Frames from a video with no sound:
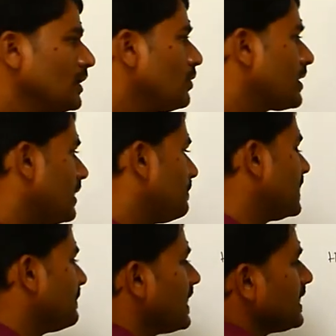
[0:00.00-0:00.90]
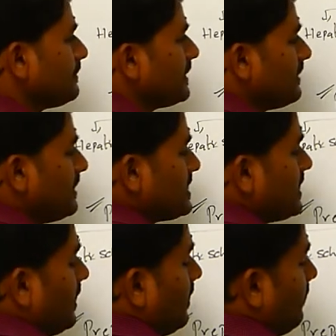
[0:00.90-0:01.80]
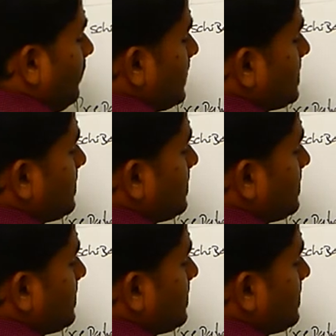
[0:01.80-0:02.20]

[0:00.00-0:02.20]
Okay, pre-patent period means first